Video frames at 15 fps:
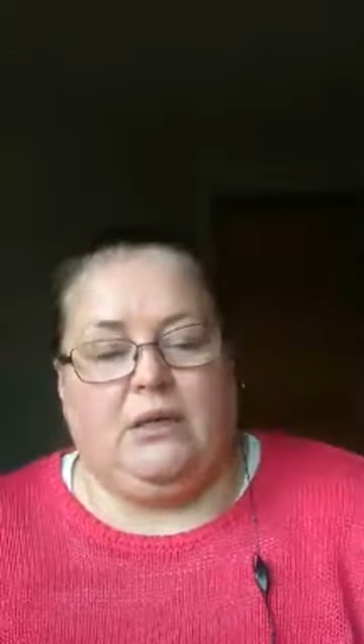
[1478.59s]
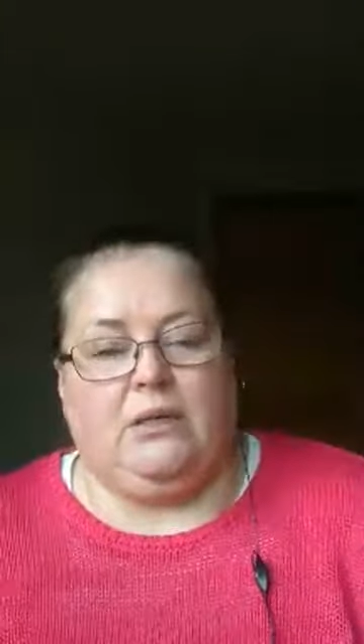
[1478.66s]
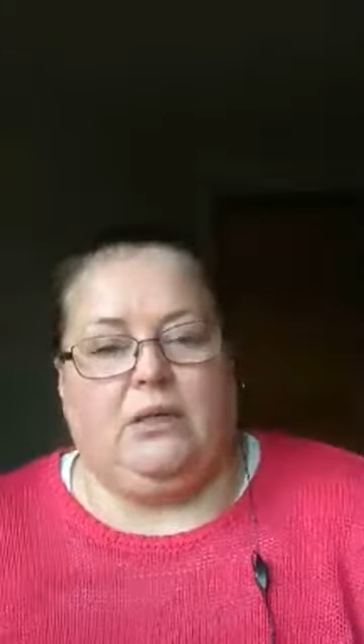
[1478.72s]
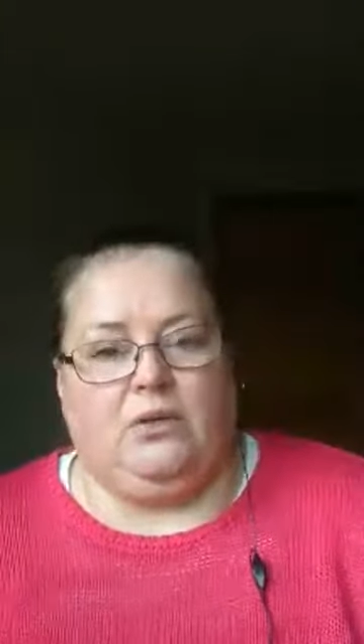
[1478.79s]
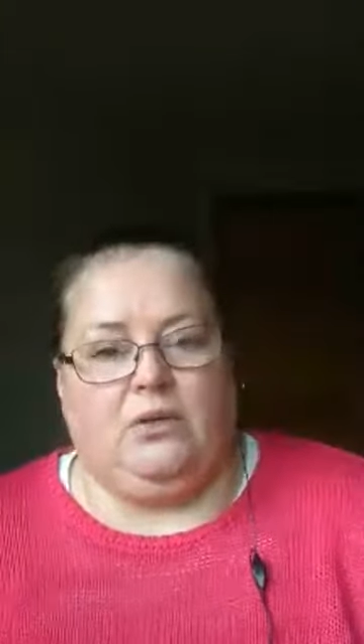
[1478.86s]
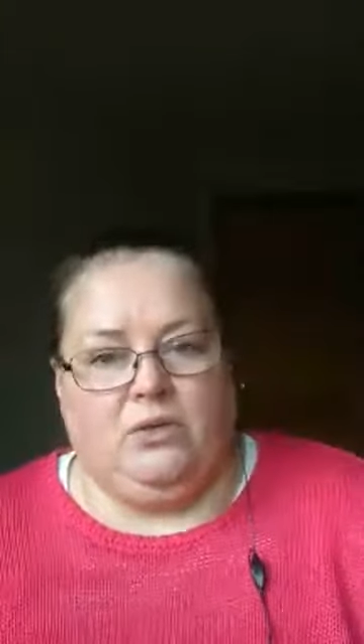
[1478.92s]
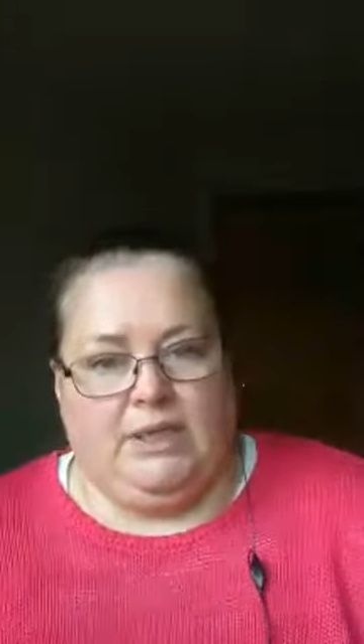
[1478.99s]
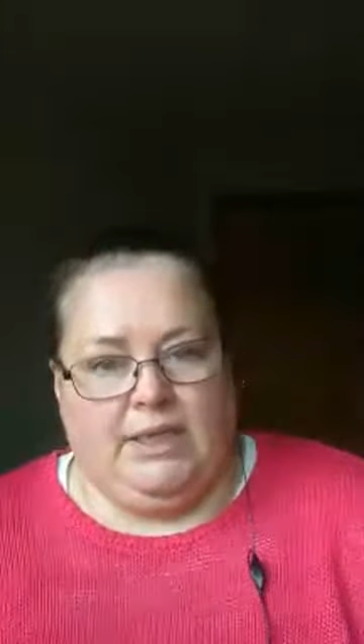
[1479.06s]

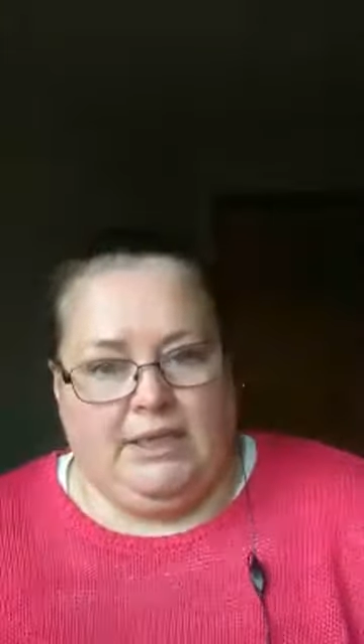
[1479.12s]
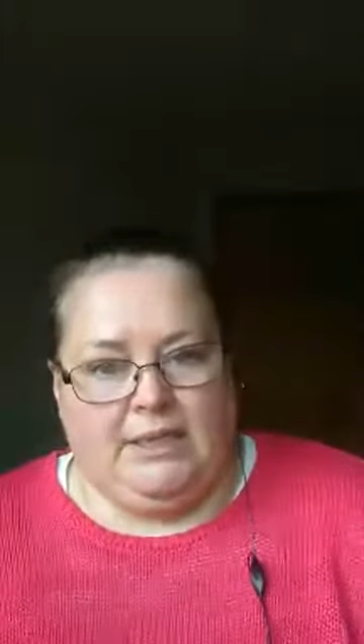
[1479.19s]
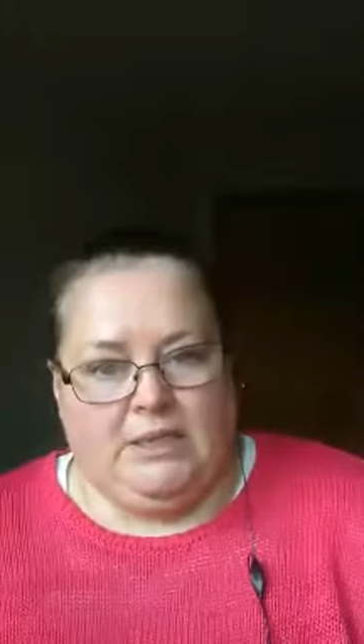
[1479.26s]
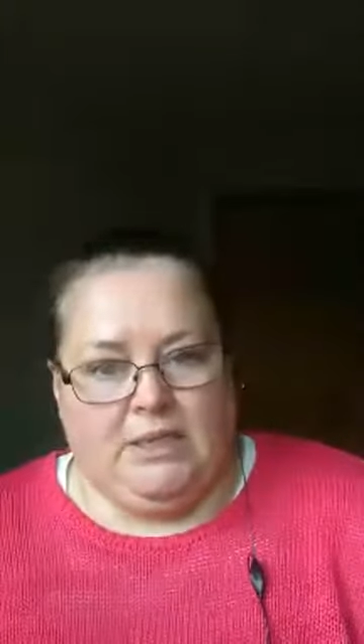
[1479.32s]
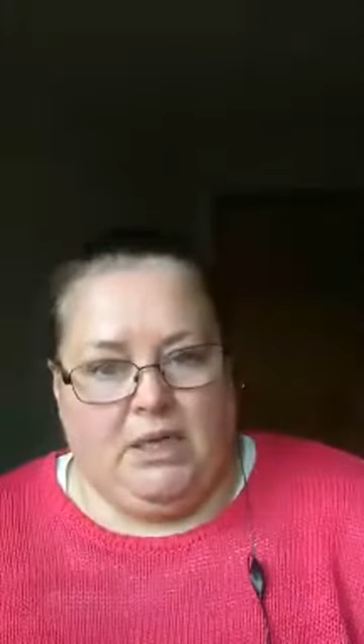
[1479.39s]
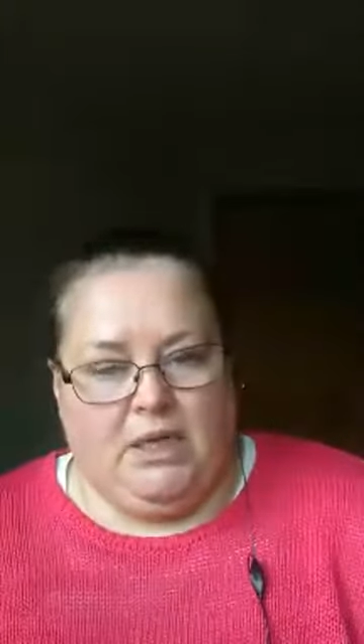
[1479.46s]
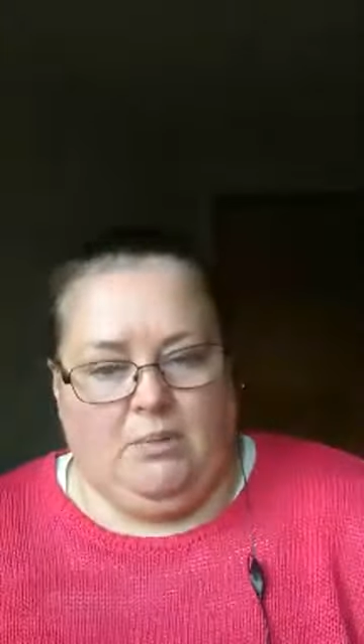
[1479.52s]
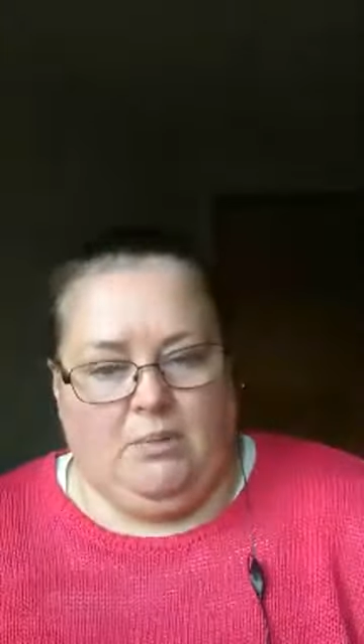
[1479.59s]
You need
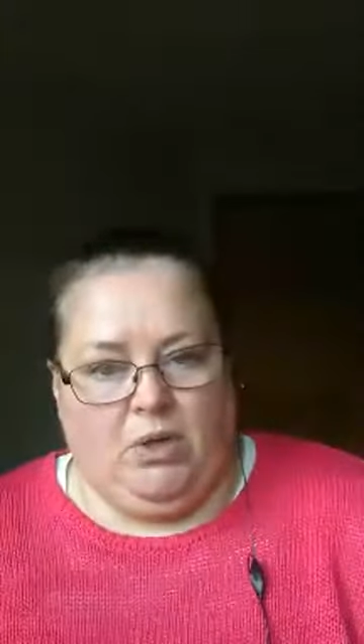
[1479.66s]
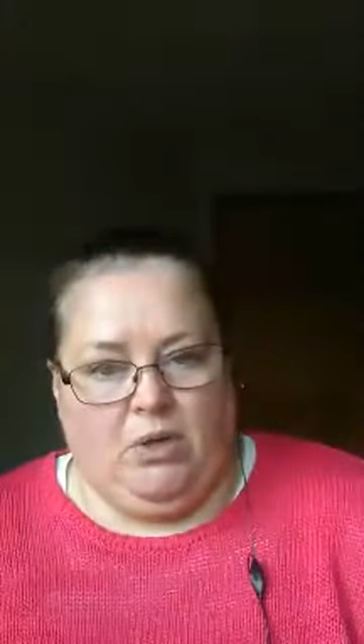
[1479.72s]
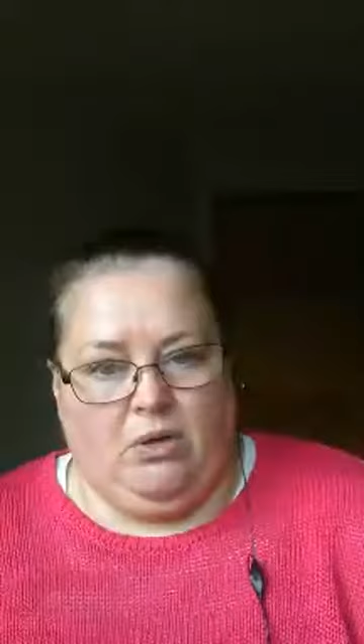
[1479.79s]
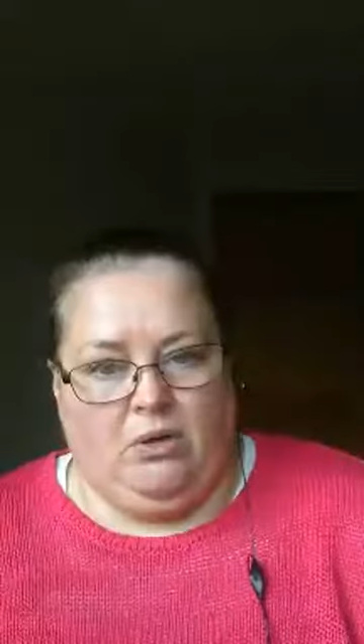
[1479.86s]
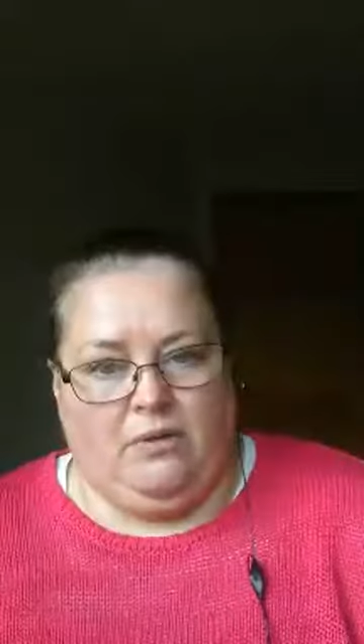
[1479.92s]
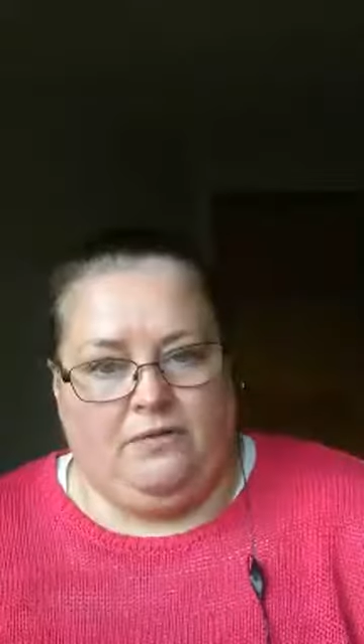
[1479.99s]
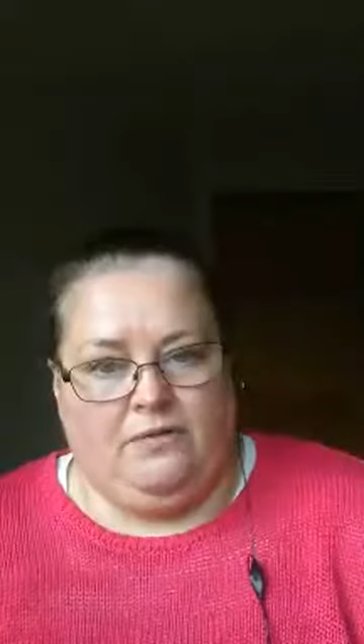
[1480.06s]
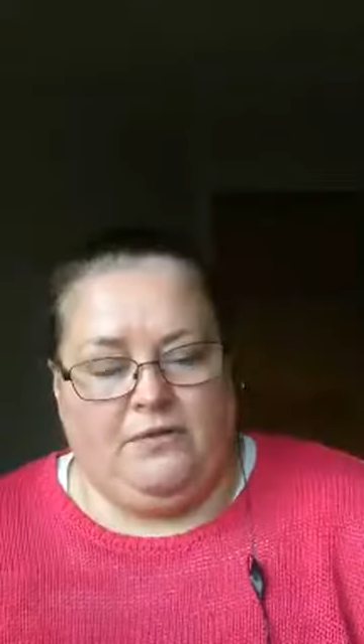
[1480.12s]
time
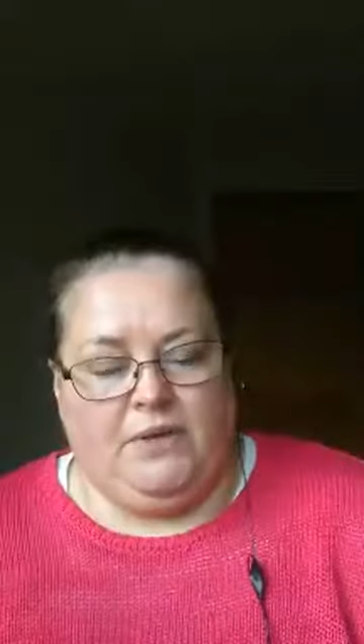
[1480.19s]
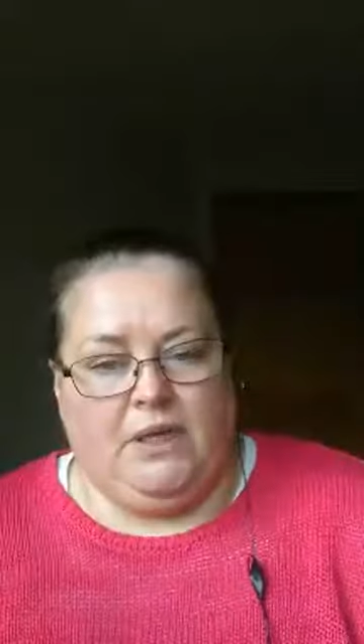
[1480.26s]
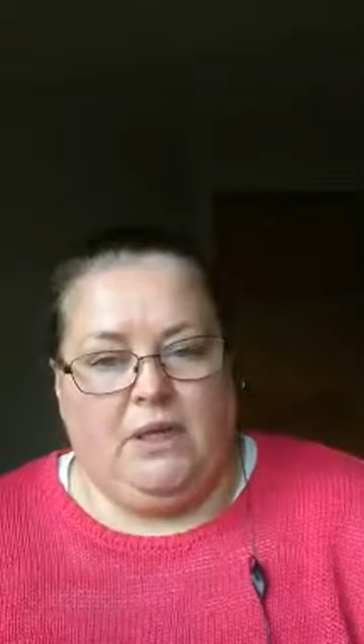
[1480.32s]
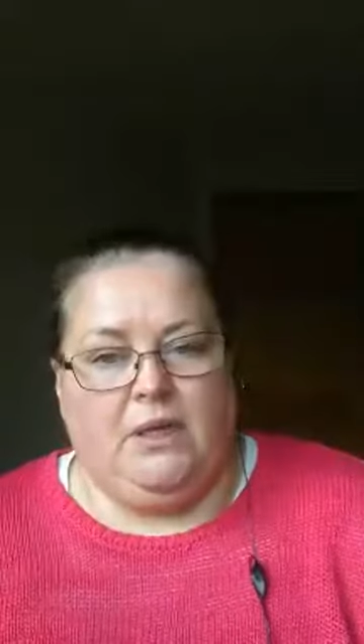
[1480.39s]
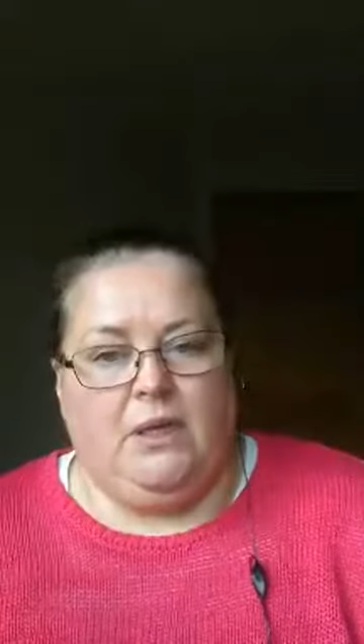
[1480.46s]
off